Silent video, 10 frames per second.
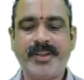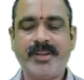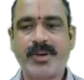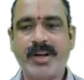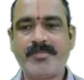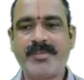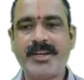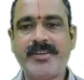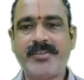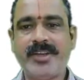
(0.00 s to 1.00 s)
So
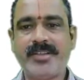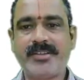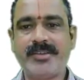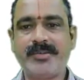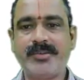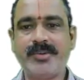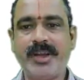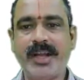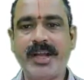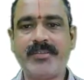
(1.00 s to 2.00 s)
objective is to
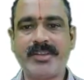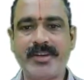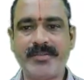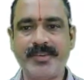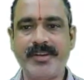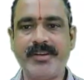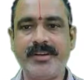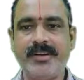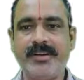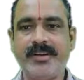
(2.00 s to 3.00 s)
have a thrift
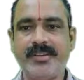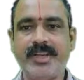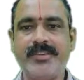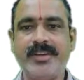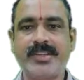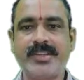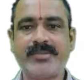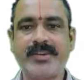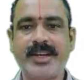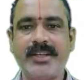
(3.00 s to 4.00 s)
in savings
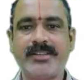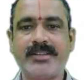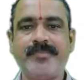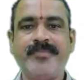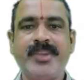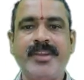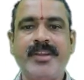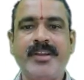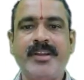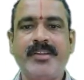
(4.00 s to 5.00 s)
as well as
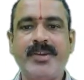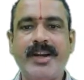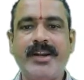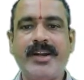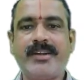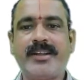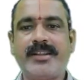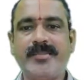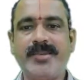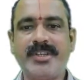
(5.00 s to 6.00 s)
to
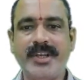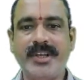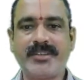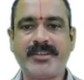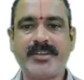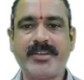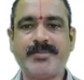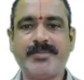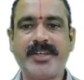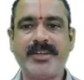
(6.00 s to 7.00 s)
conduct the business
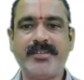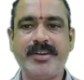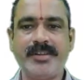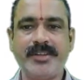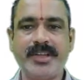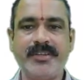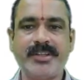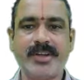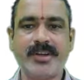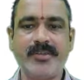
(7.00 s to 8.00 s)
respectively with
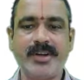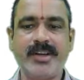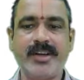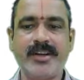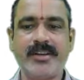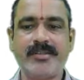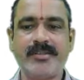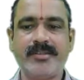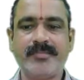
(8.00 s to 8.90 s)
savings account and current account.